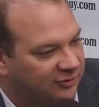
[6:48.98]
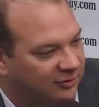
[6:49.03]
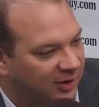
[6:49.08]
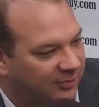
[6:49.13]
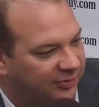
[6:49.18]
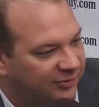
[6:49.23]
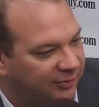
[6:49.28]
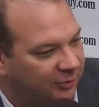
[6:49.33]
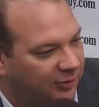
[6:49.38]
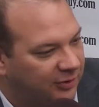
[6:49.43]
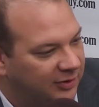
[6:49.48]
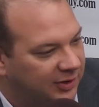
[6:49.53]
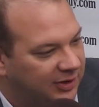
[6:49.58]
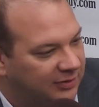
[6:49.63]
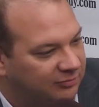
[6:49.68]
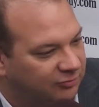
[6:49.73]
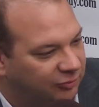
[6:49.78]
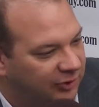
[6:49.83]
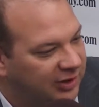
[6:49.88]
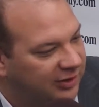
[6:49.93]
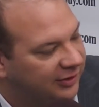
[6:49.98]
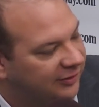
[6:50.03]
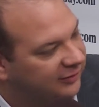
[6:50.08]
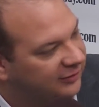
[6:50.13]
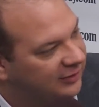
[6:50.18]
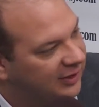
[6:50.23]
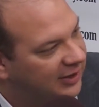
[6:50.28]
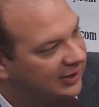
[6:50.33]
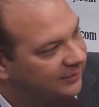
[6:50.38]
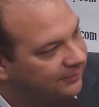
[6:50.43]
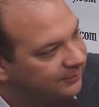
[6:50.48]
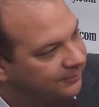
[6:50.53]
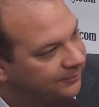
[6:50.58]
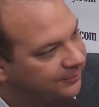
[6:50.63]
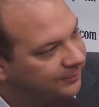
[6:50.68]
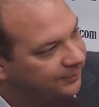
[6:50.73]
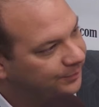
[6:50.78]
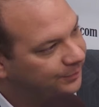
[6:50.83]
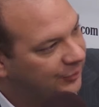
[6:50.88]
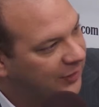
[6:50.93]
Trumps were in real estate.
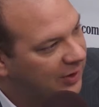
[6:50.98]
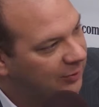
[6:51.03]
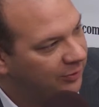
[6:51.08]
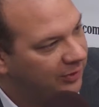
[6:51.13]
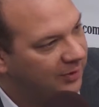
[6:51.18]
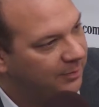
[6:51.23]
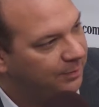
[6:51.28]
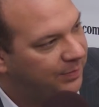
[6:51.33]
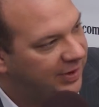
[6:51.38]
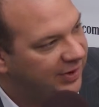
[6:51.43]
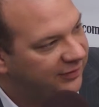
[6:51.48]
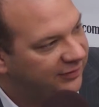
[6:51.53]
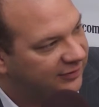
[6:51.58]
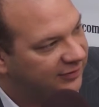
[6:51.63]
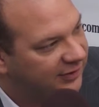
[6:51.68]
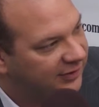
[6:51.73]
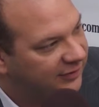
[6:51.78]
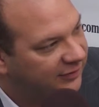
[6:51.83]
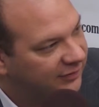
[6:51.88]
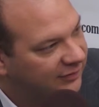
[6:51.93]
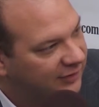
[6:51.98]
They were in business.